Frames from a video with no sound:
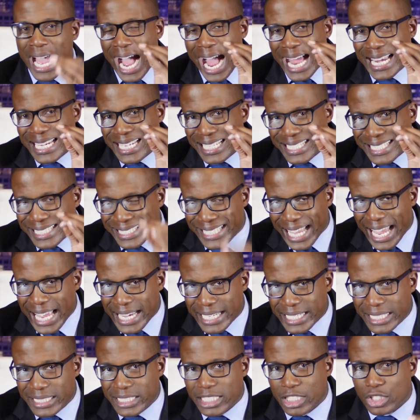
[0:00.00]

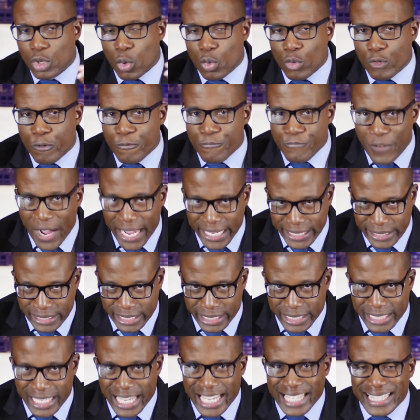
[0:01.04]
Understand it, don't fight
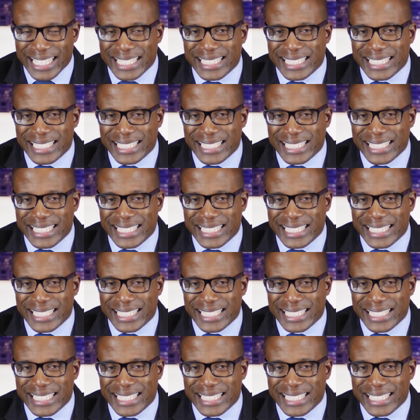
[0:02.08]
it.